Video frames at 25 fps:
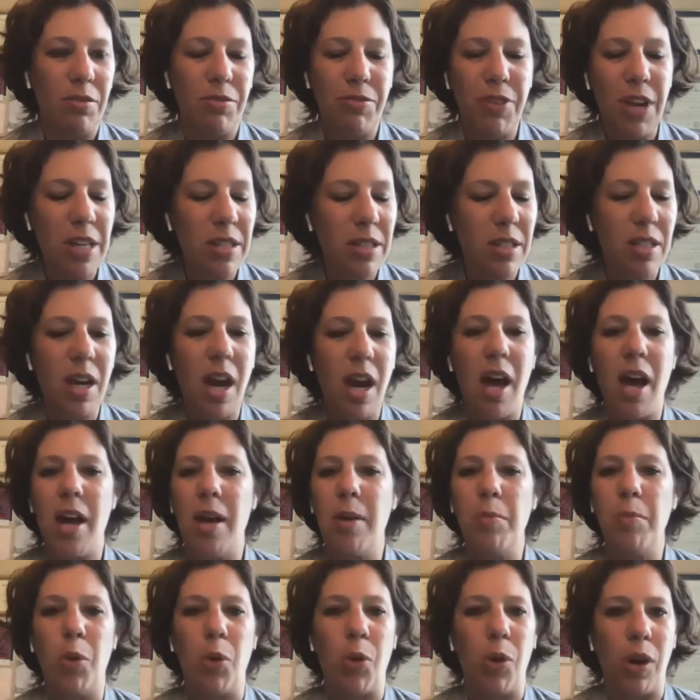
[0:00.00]

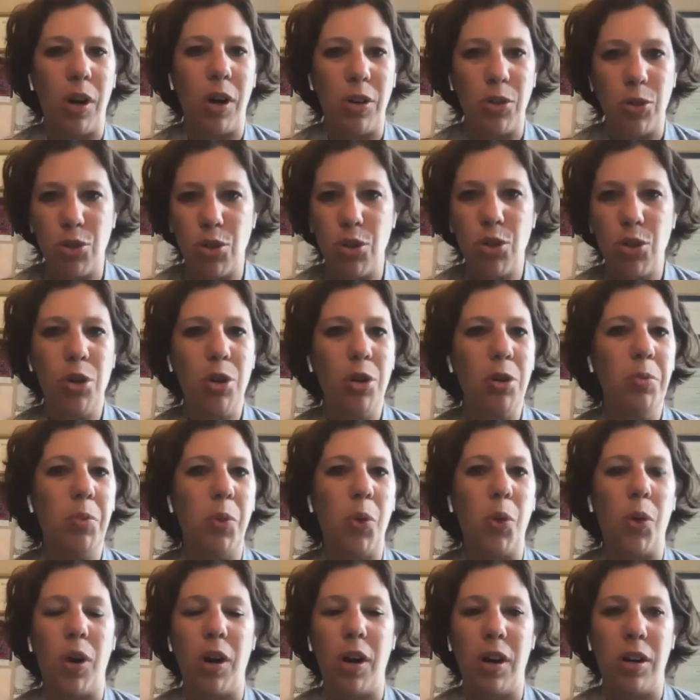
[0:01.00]
facetime or zoom
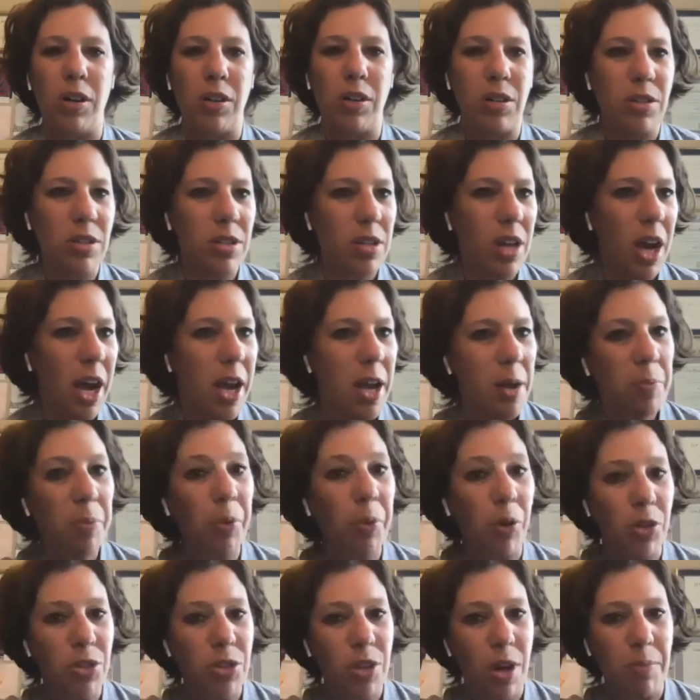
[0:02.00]
or skype
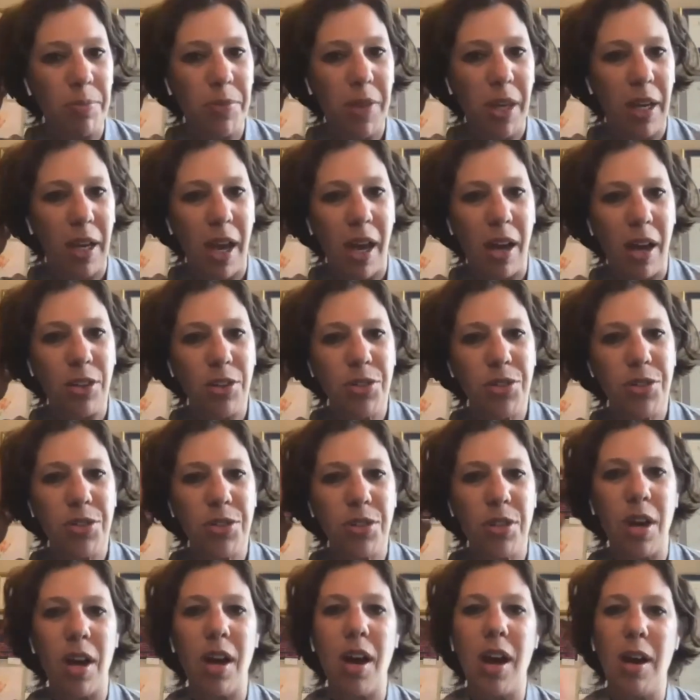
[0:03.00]
or something else
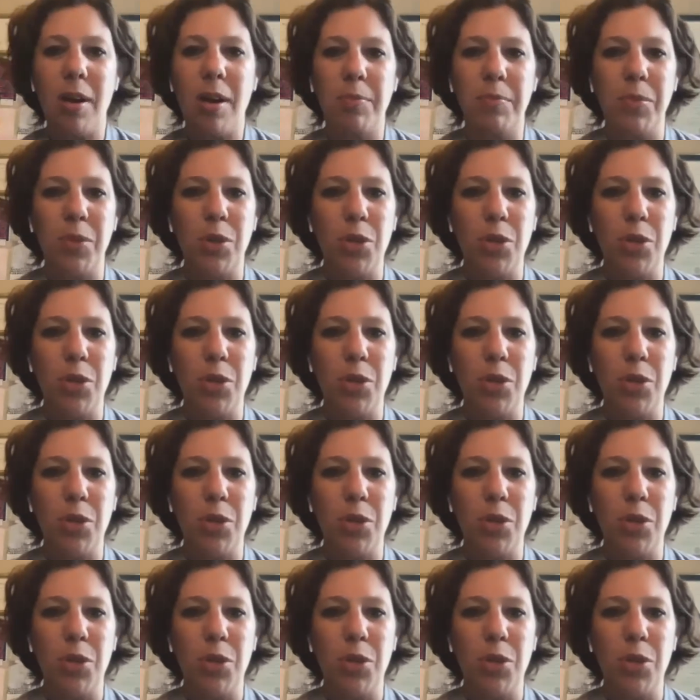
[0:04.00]
um,